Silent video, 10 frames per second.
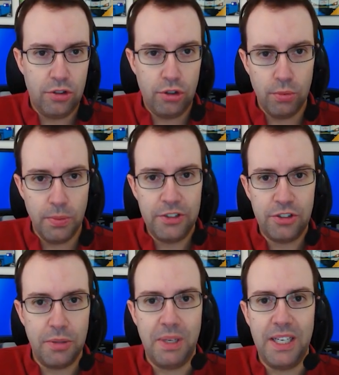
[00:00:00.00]
to
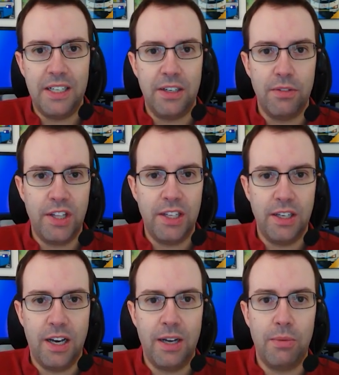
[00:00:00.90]
reach the median of
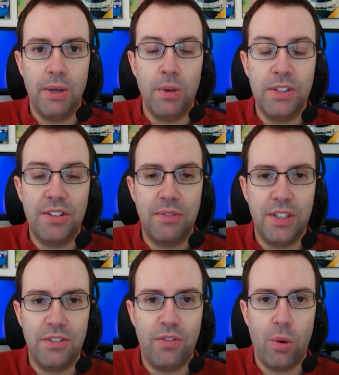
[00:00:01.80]
the Highway
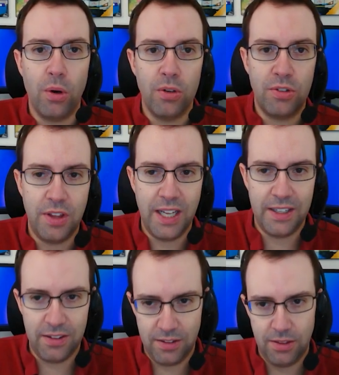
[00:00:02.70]
174 to
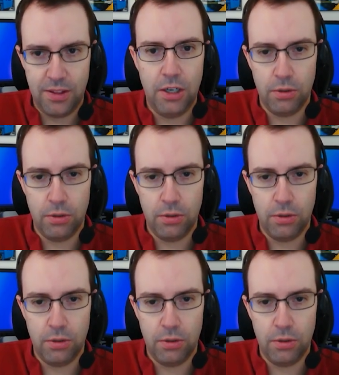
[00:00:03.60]
then,